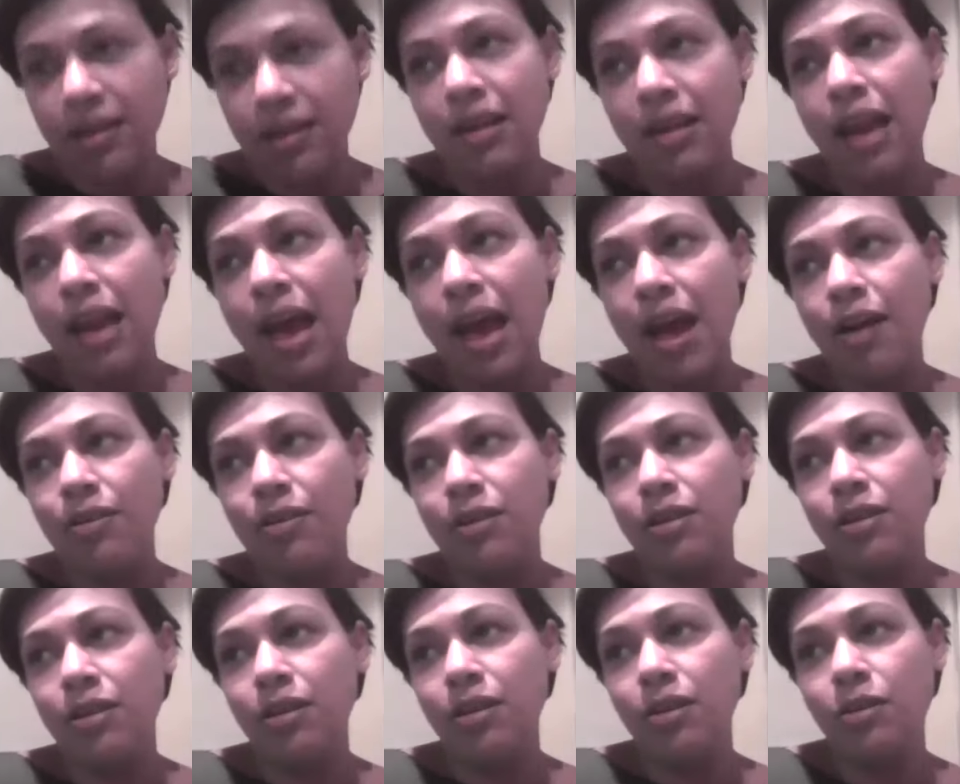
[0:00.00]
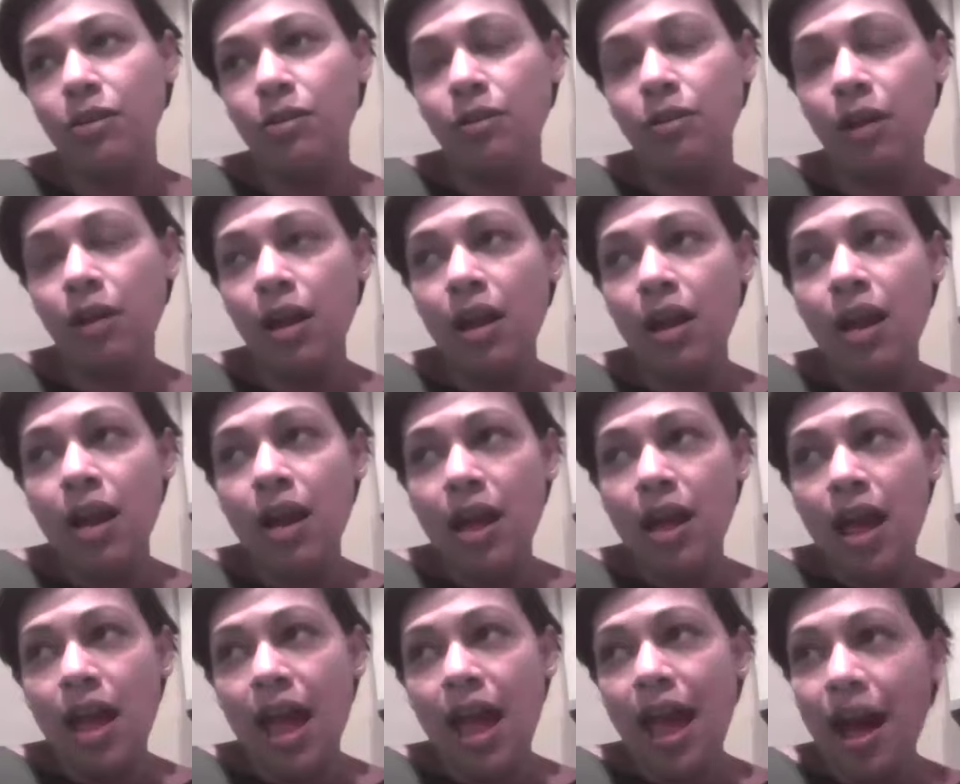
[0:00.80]
And how do you
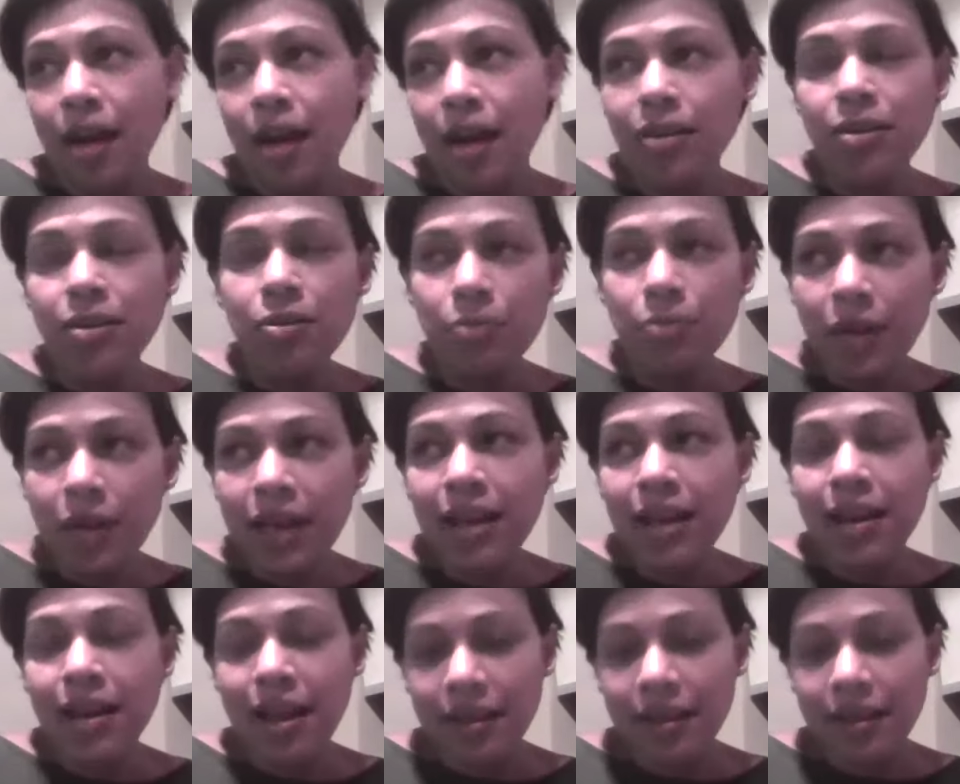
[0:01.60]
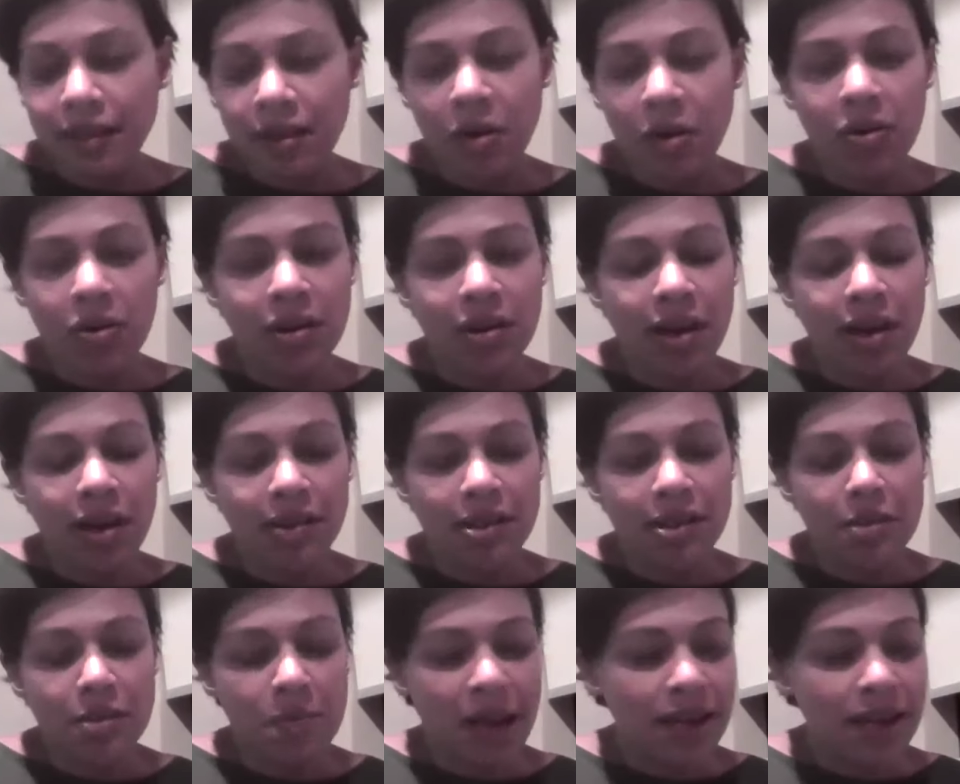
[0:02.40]
regulate the online
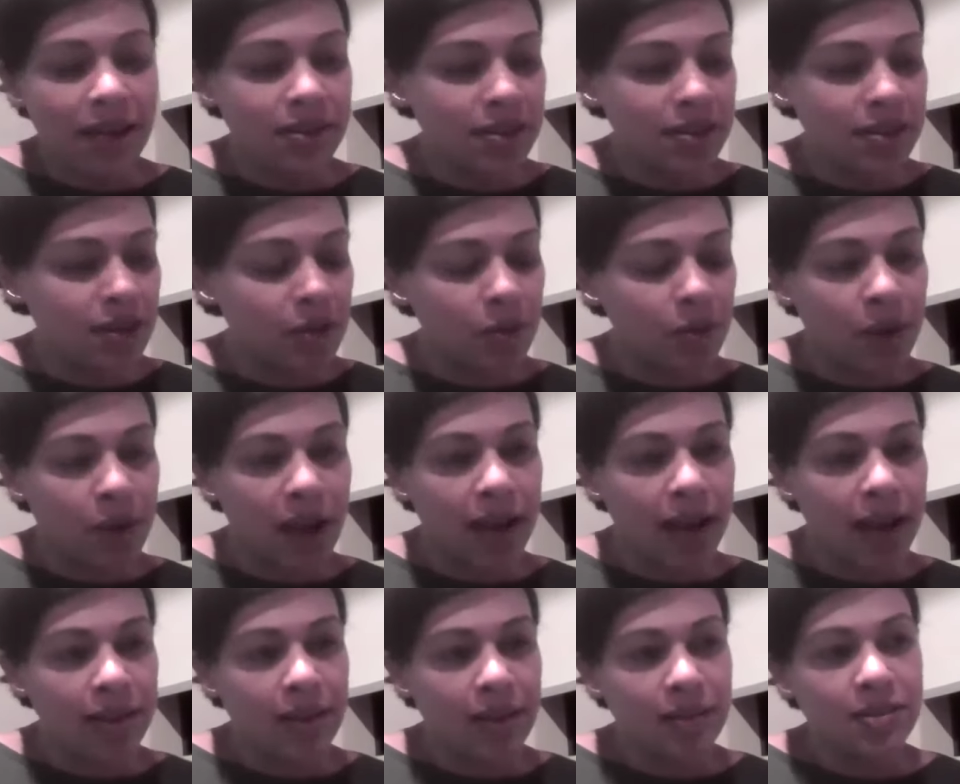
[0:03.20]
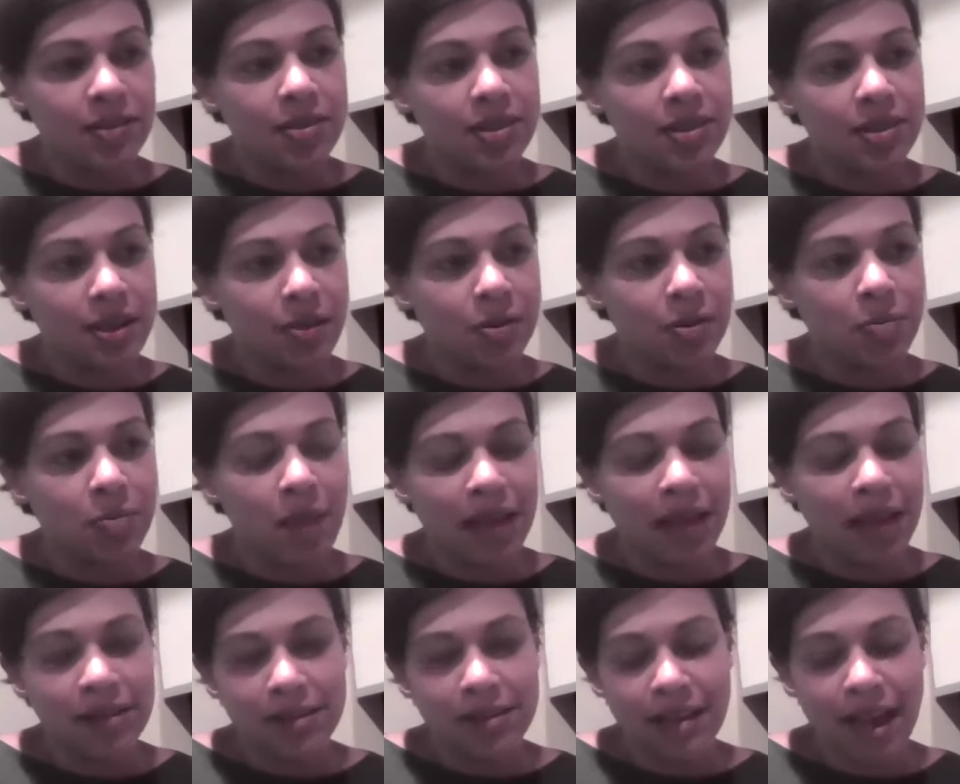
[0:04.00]
space in a way that still
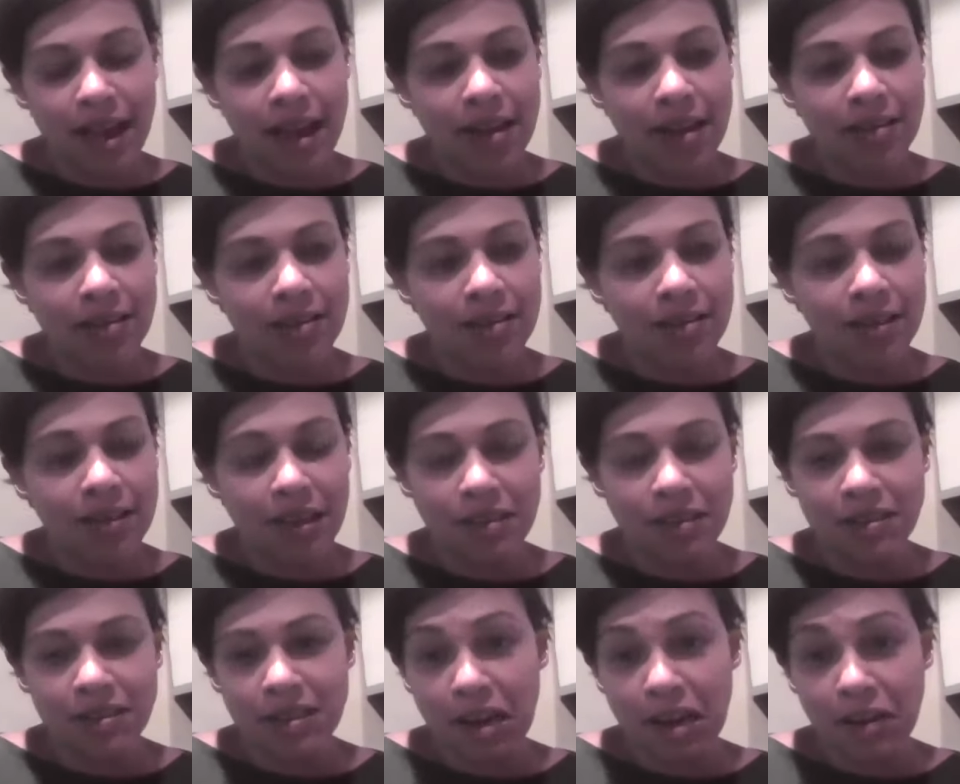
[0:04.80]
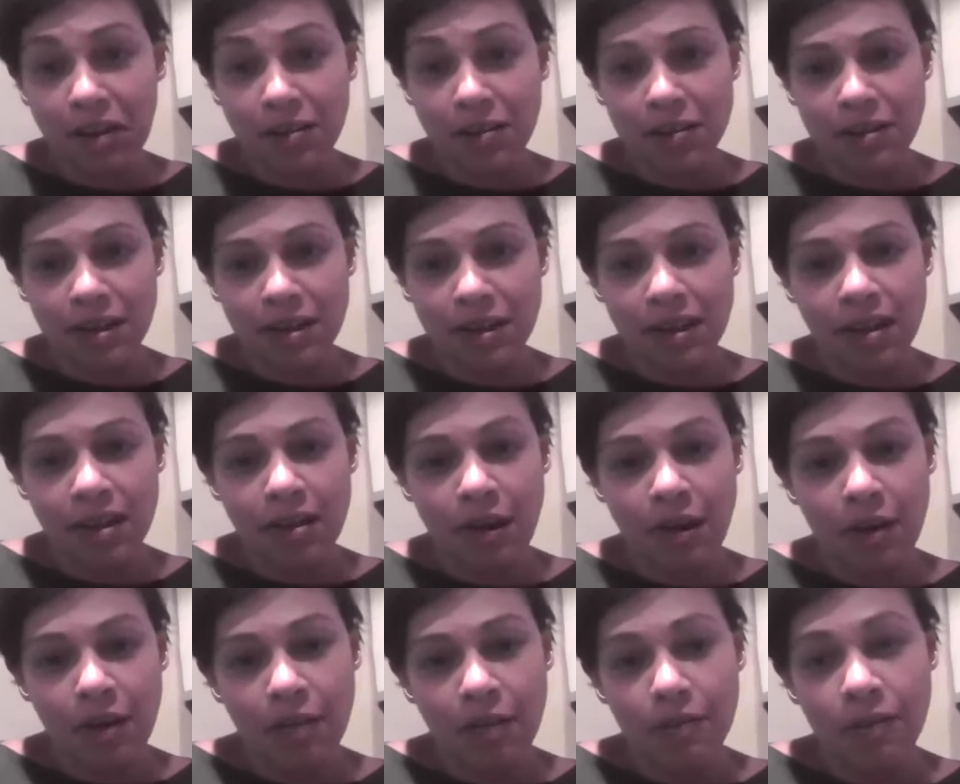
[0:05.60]
maintains the integrity
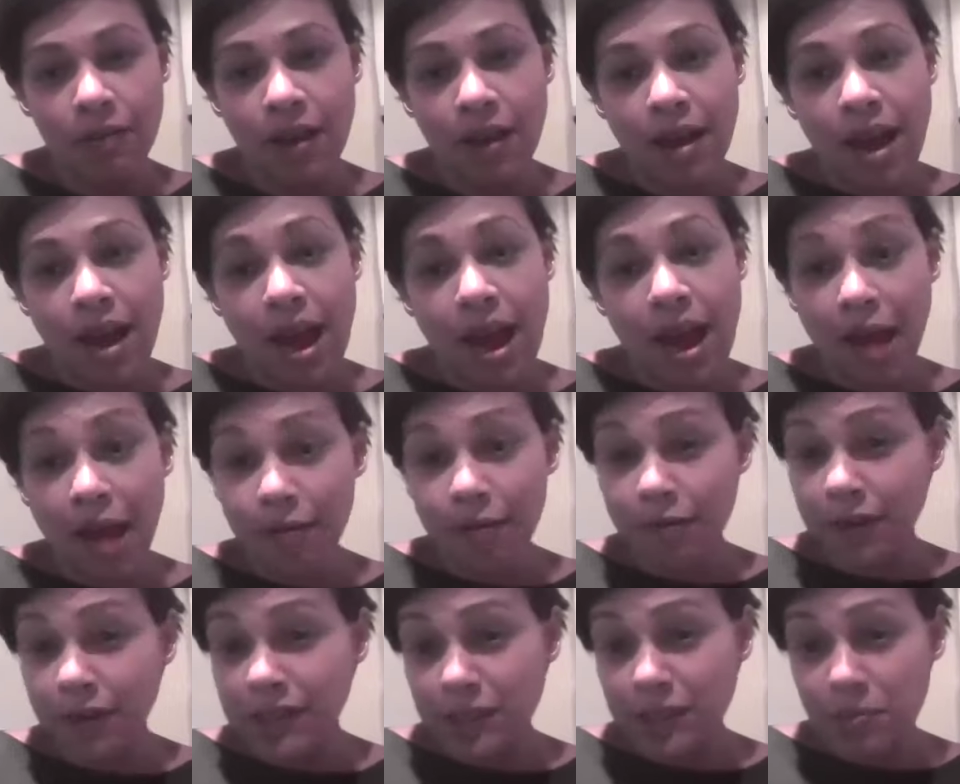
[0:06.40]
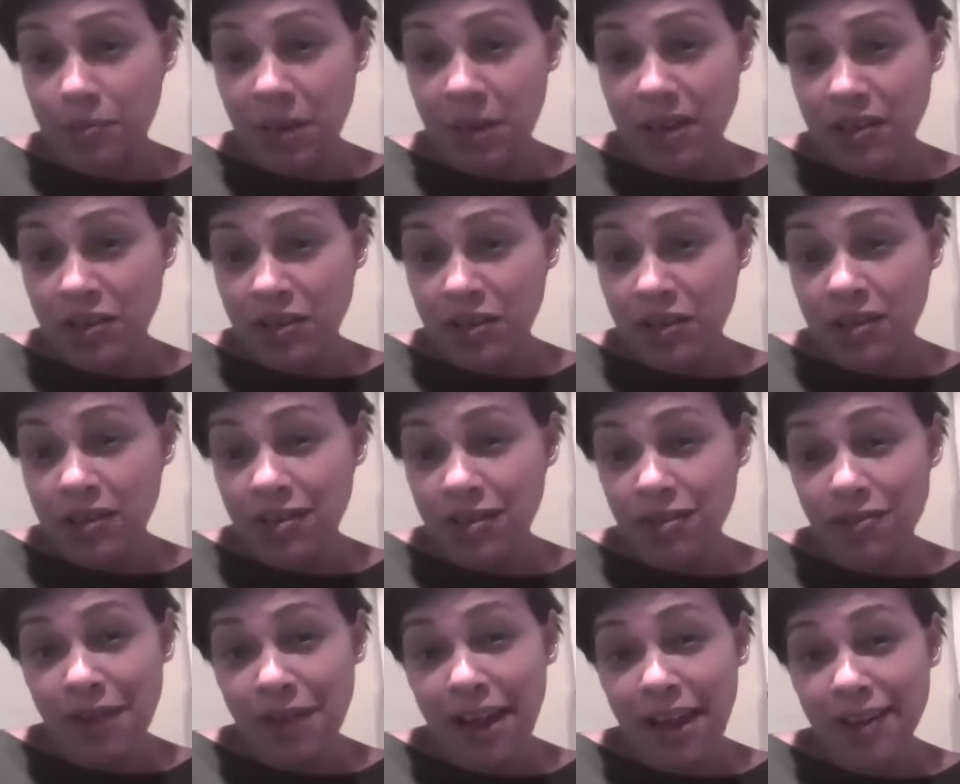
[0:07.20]
of our free speech
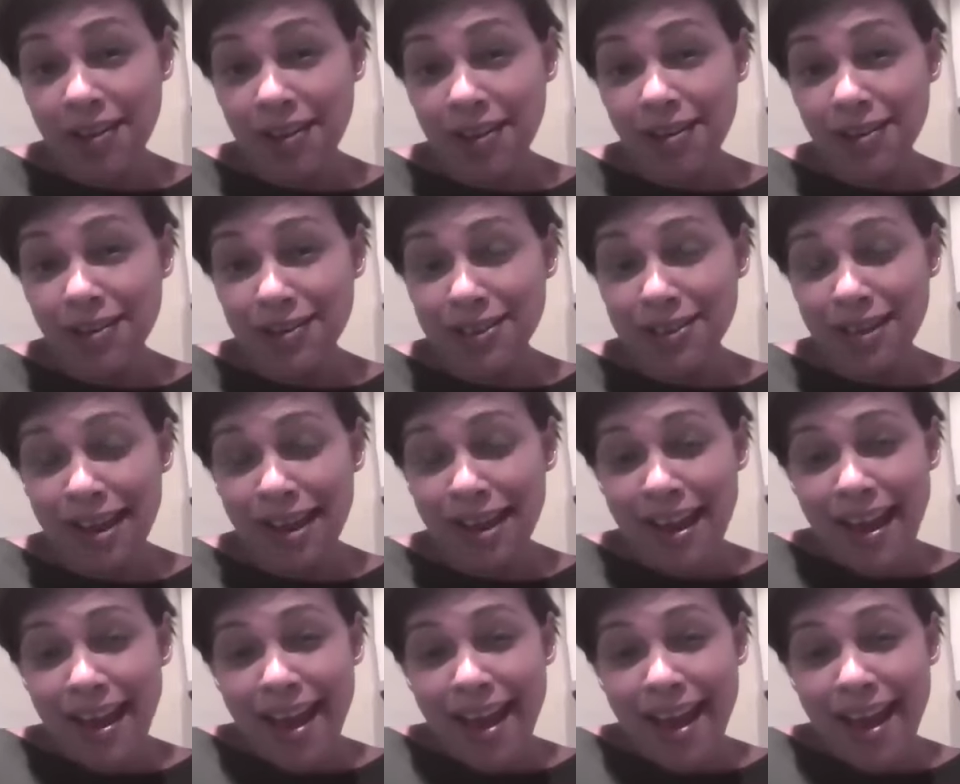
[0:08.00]
values?